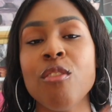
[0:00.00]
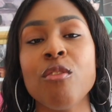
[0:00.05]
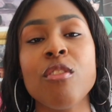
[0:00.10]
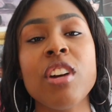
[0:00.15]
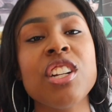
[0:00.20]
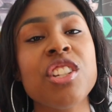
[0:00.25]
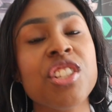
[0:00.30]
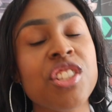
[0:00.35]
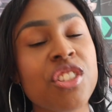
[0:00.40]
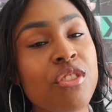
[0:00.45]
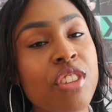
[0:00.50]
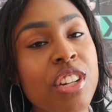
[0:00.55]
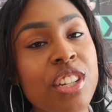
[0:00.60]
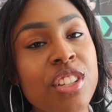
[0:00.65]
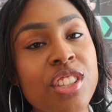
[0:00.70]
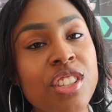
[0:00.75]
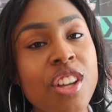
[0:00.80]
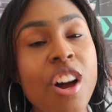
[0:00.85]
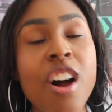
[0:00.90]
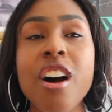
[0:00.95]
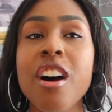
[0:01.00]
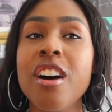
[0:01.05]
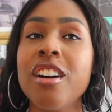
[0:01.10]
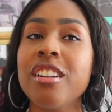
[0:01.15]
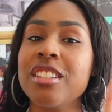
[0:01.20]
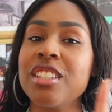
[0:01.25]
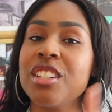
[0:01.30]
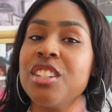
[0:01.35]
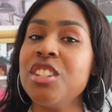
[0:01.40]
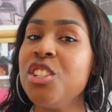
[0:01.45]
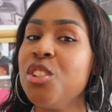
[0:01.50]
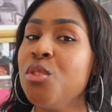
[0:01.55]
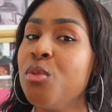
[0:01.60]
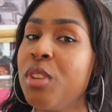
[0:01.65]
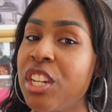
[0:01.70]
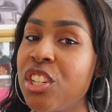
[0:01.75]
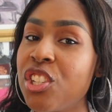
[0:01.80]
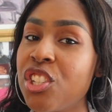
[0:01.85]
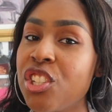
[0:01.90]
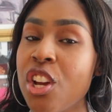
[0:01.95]
registering songs and
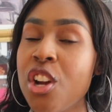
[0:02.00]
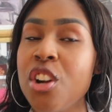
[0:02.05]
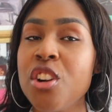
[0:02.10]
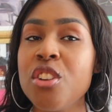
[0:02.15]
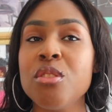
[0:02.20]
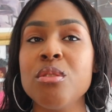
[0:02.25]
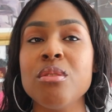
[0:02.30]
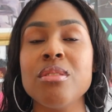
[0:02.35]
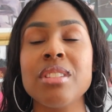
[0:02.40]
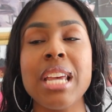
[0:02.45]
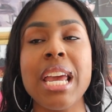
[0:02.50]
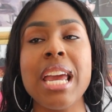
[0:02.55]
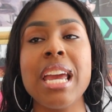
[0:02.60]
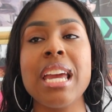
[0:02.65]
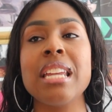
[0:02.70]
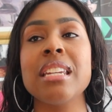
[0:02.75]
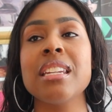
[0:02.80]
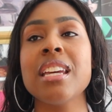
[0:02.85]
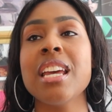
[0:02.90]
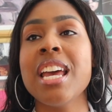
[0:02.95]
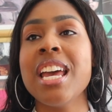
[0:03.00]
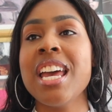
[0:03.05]
doing shows and,